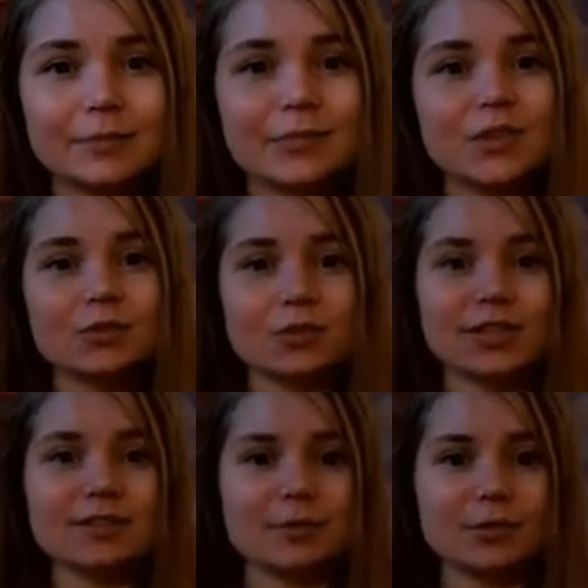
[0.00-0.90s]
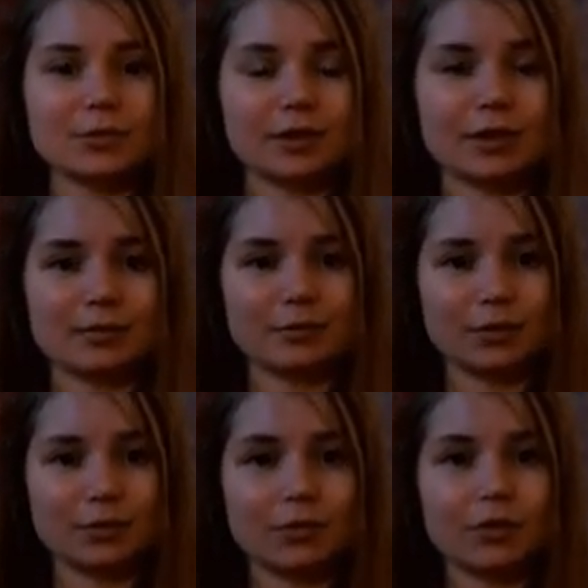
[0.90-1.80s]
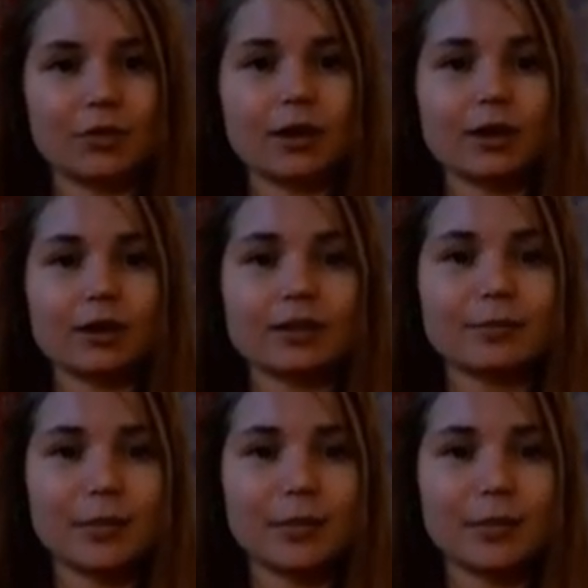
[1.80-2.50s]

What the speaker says: You transmute them through your heart.